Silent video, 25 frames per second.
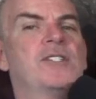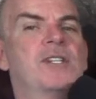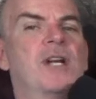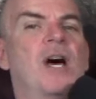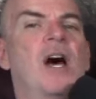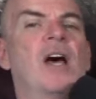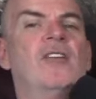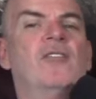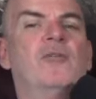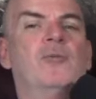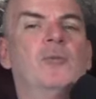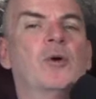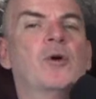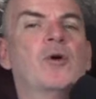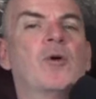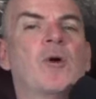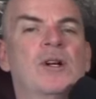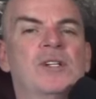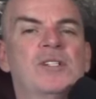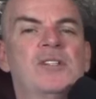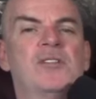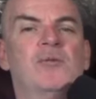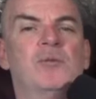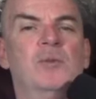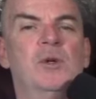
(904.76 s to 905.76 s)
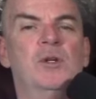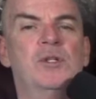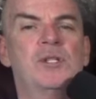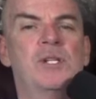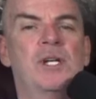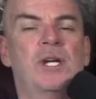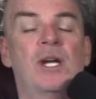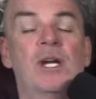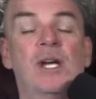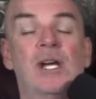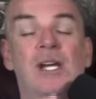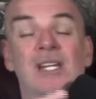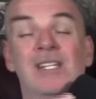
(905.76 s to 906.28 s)
sign of progressive
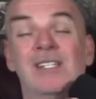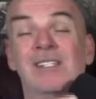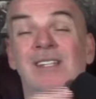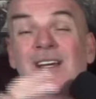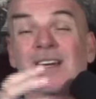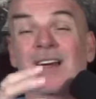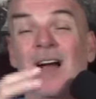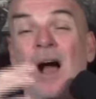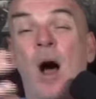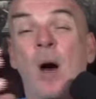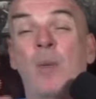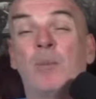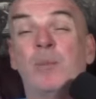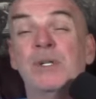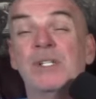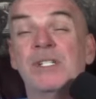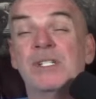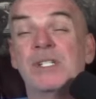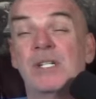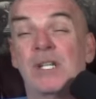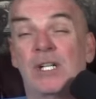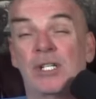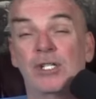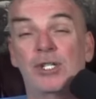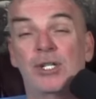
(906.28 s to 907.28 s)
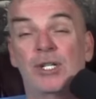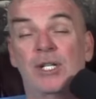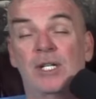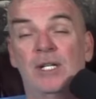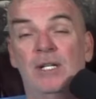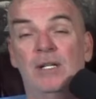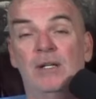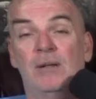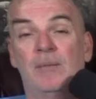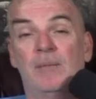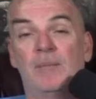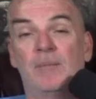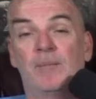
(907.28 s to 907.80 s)
music is the
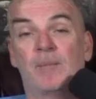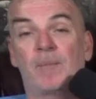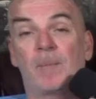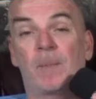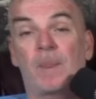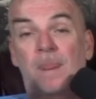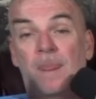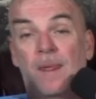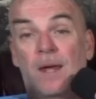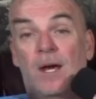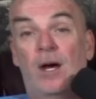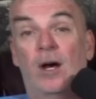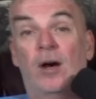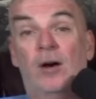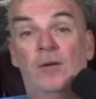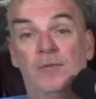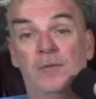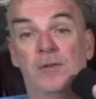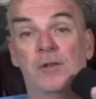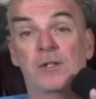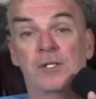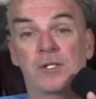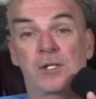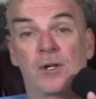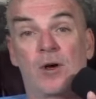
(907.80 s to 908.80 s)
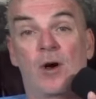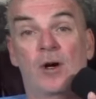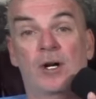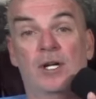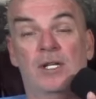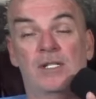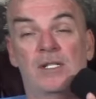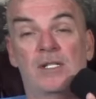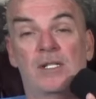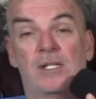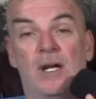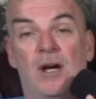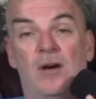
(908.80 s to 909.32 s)
composition of the song
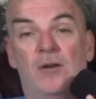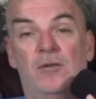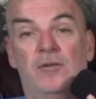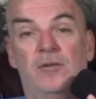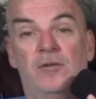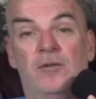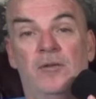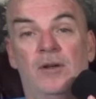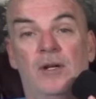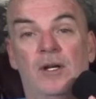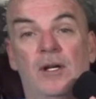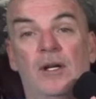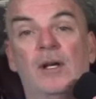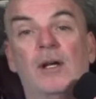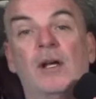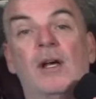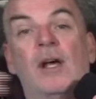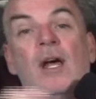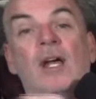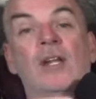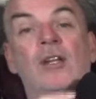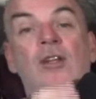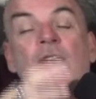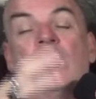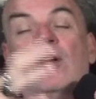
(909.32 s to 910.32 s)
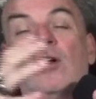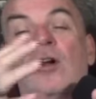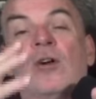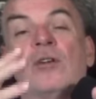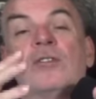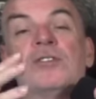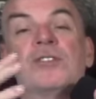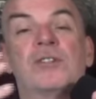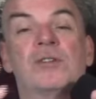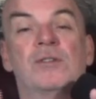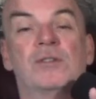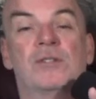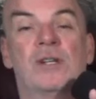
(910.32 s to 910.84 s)
itself. And you can
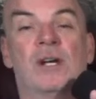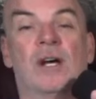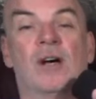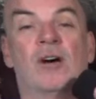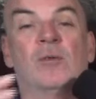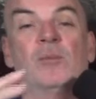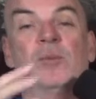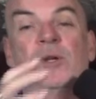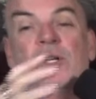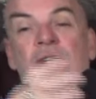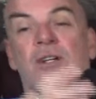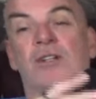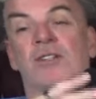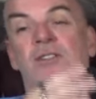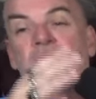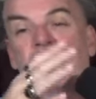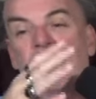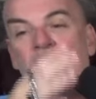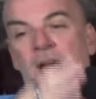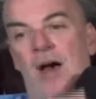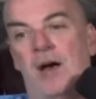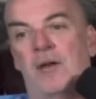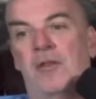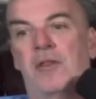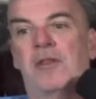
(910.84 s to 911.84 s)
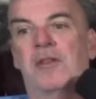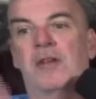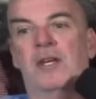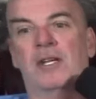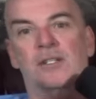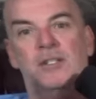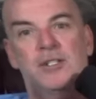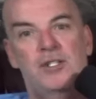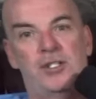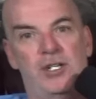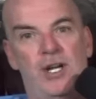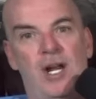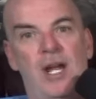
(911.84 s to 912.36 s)
also tell because of how
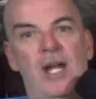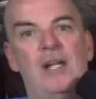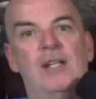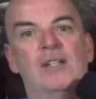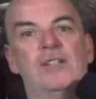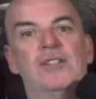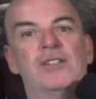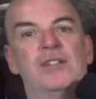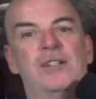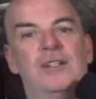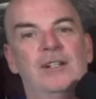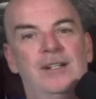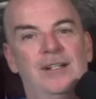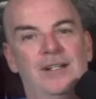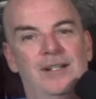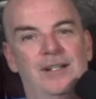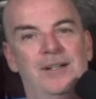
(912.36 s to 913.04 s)
things change